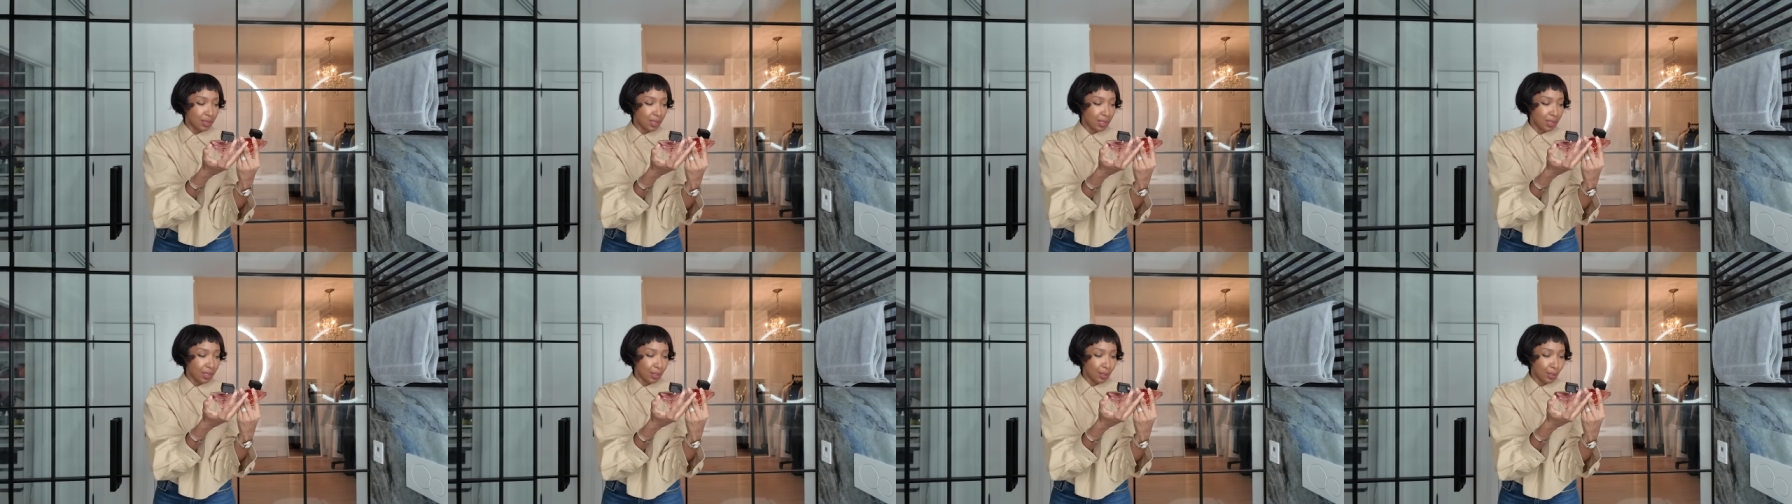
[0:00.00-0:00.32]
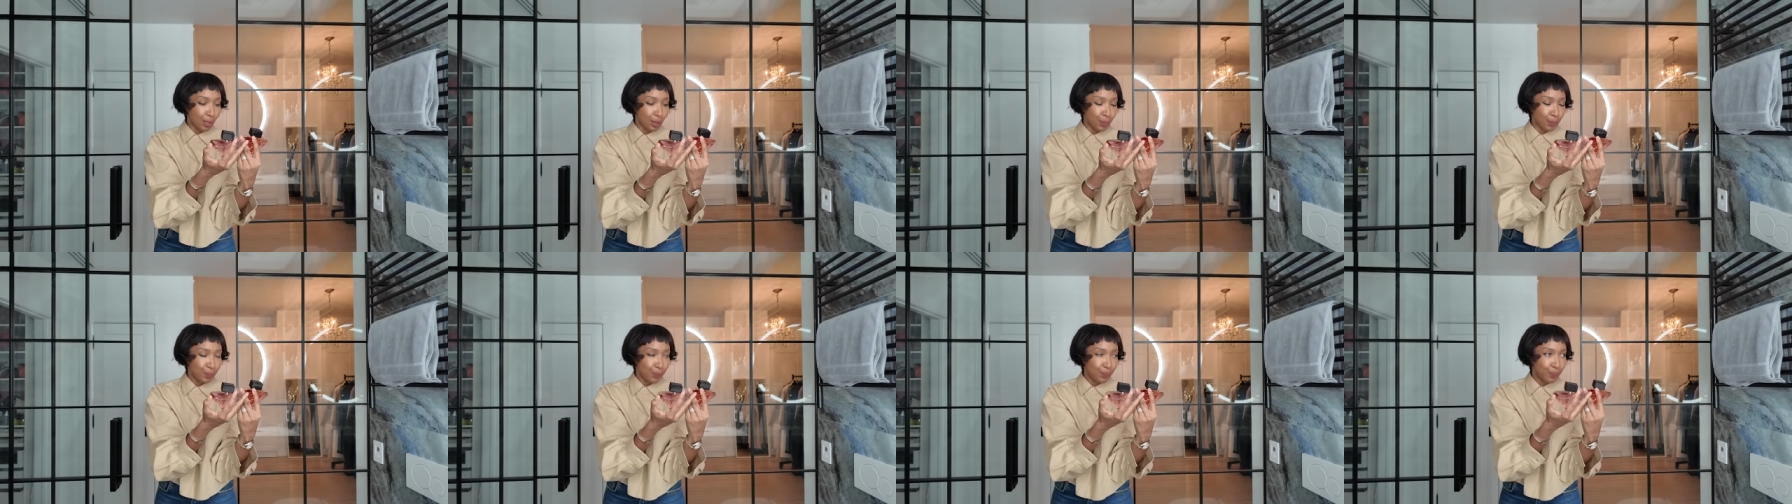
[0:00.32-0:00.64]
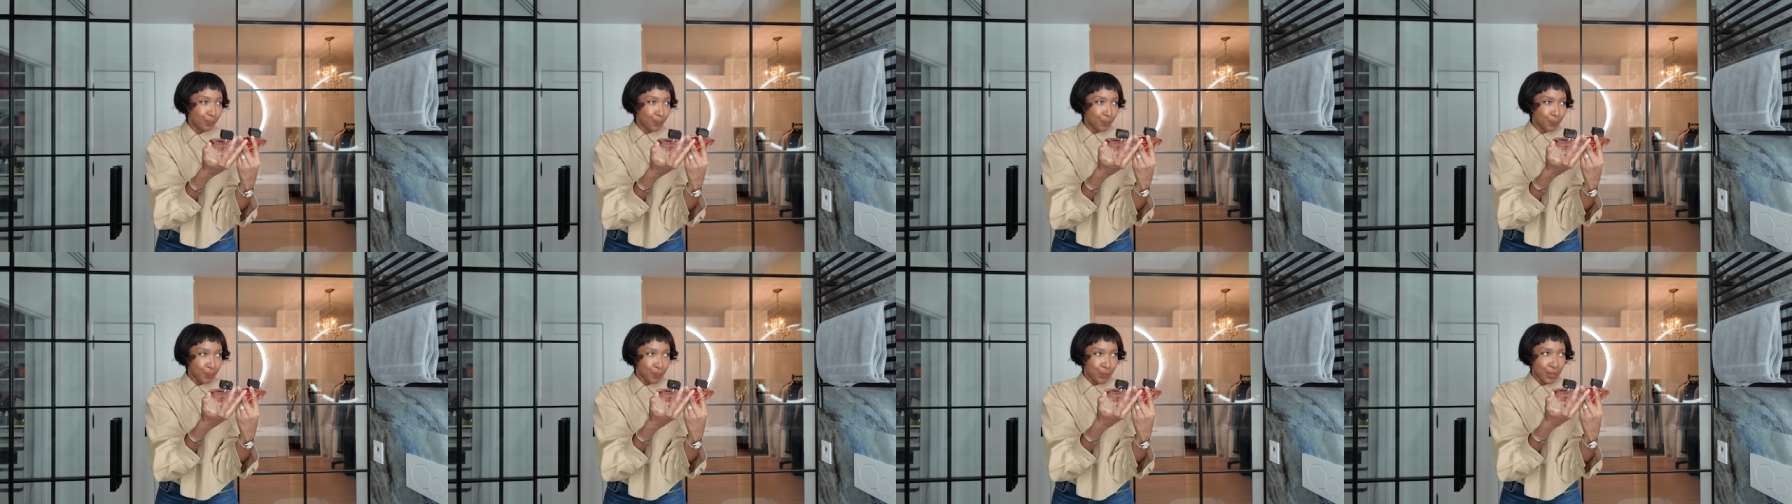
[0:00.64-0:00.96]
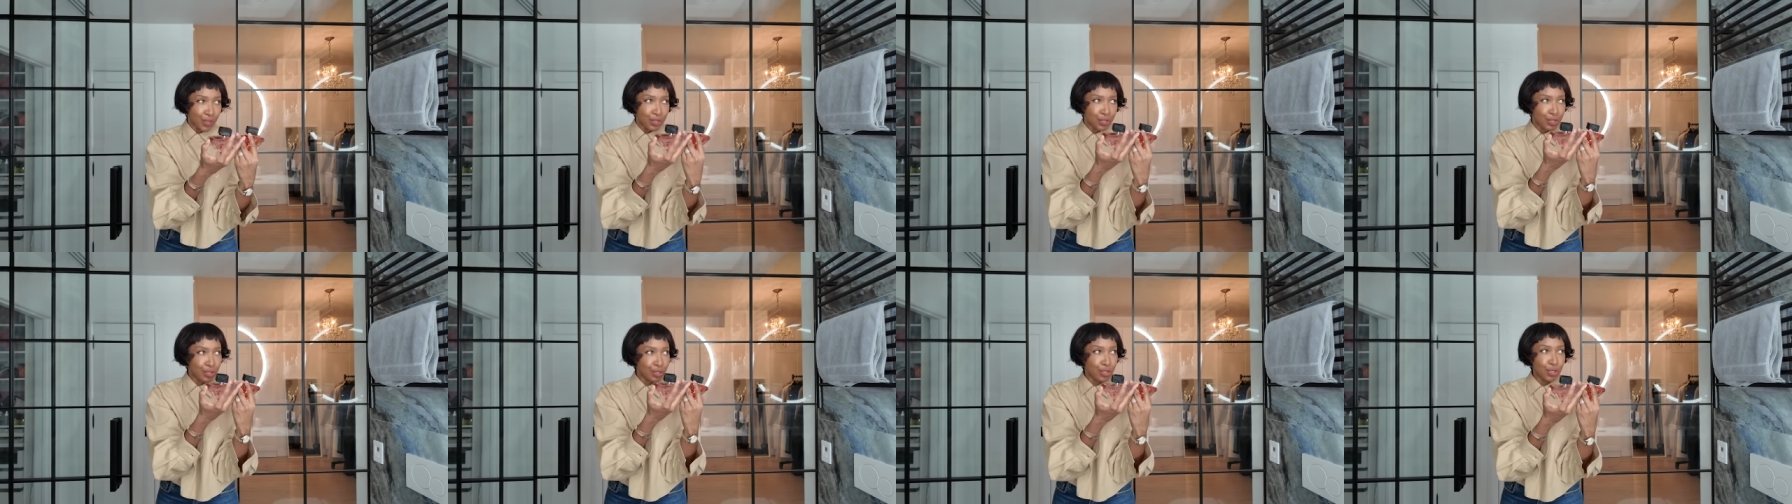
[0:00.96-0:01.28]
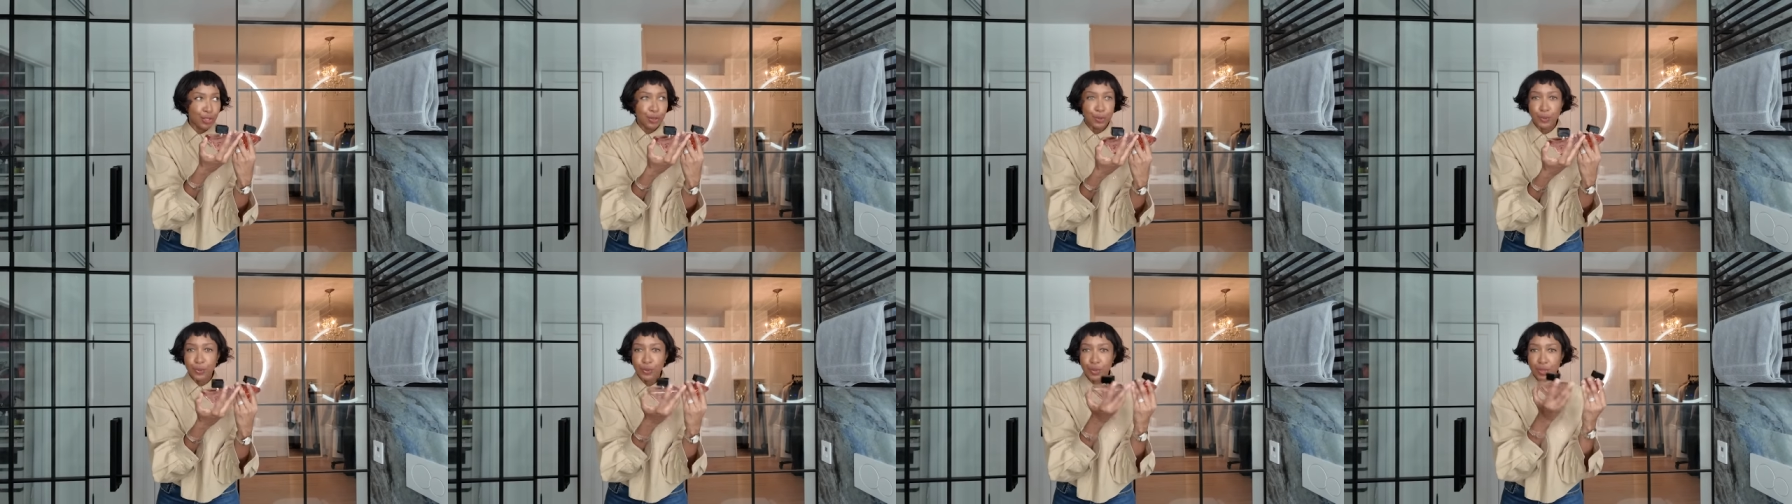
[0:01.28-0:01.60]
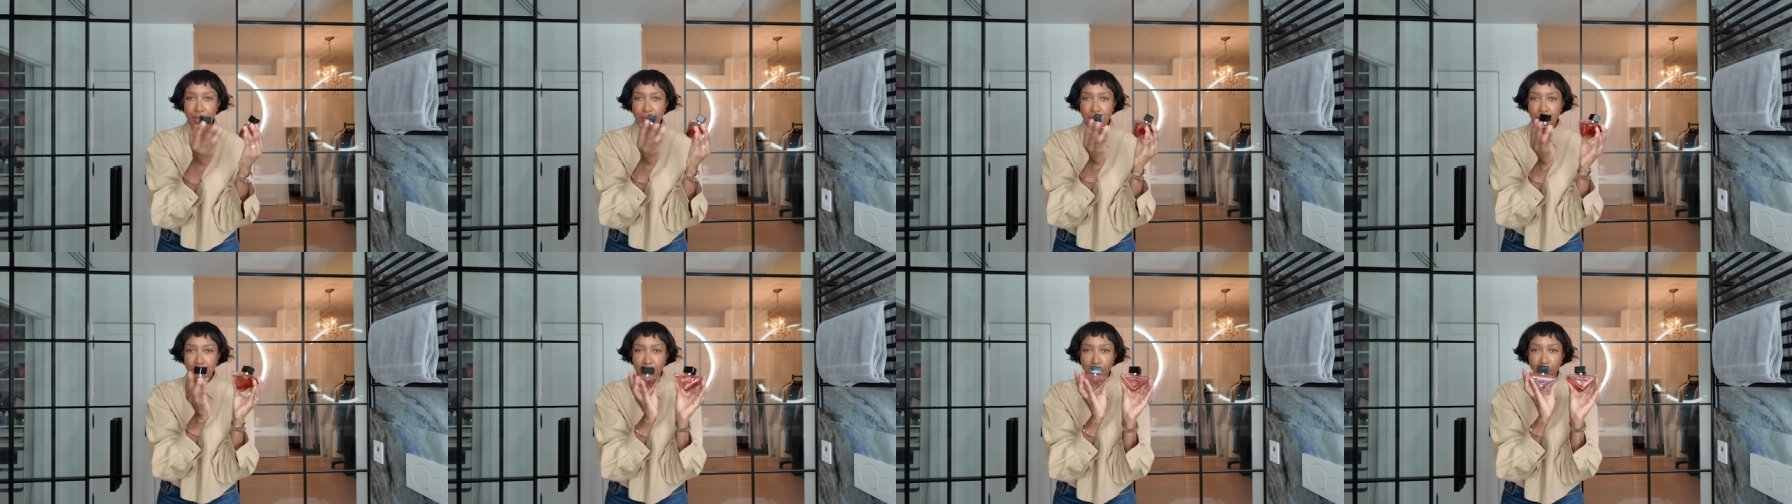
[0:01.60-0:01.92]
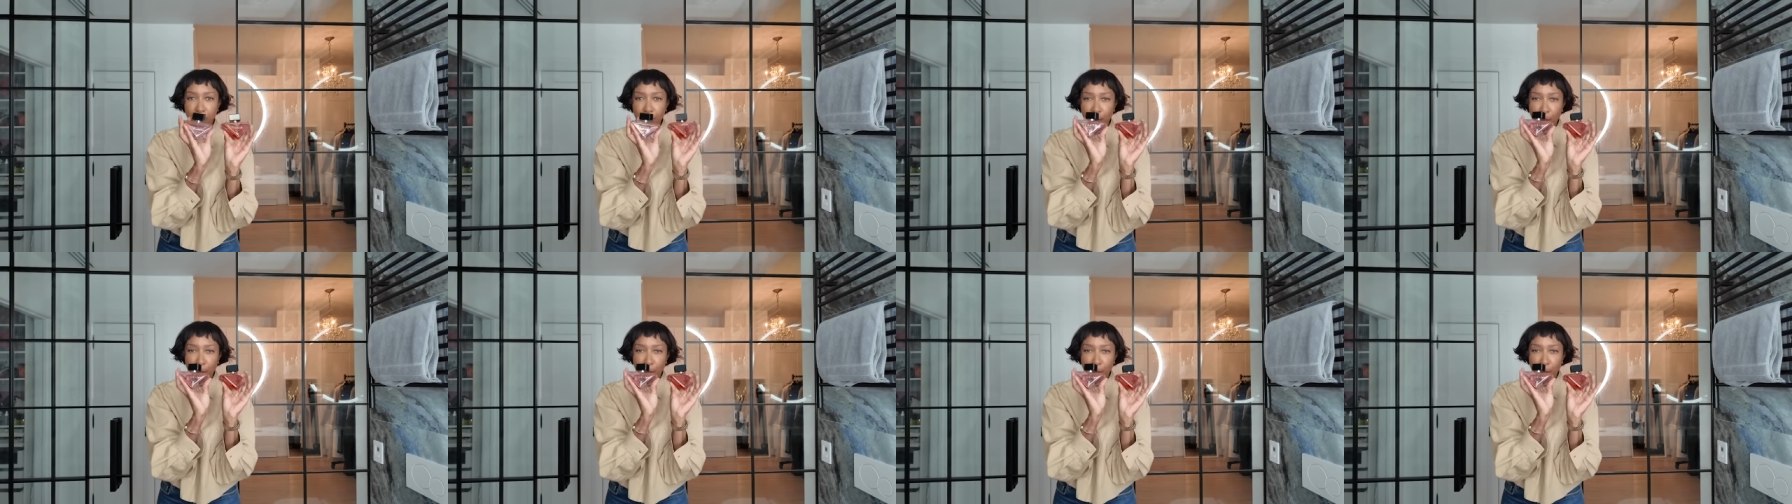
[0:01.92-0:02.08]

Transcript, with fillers: a um, shoot that I'm going